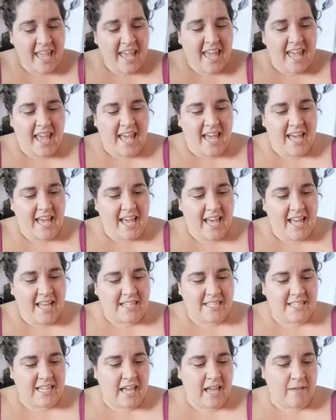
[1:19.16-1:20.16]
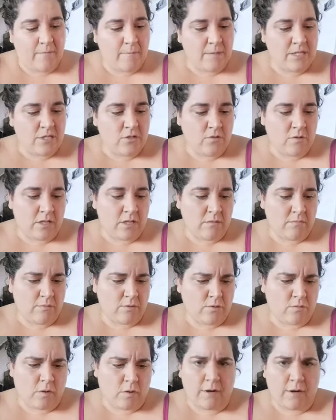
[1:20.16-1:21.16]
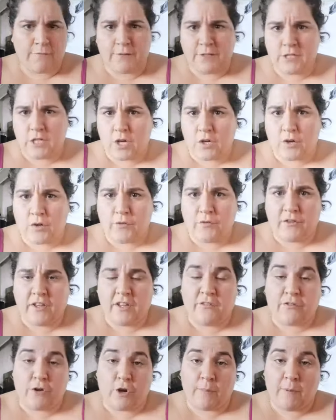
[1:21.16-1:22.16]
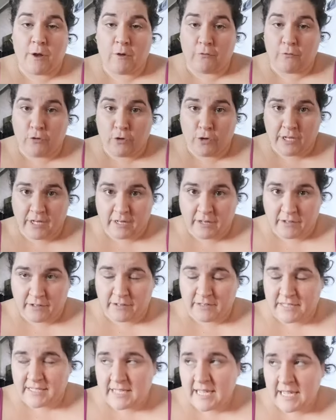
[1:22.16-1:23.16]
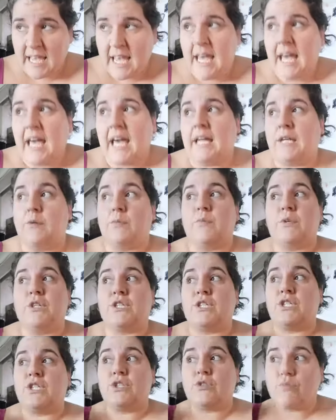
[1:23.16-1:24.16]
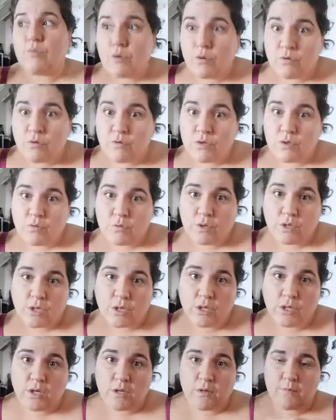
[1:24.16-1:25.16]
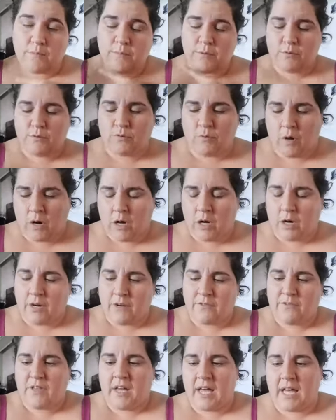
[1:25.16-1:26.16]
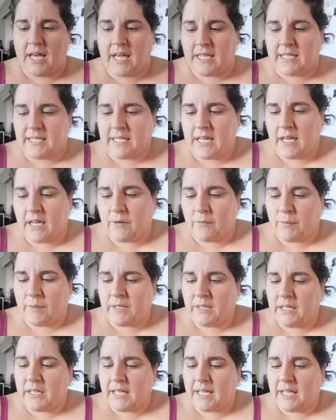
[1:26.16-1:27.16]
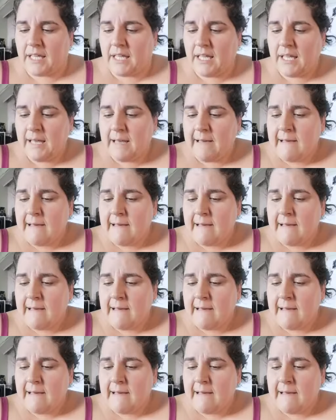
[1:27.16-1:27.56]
And I've been doing boudoir photography for about 4 years. And it was through doing boudoir that I really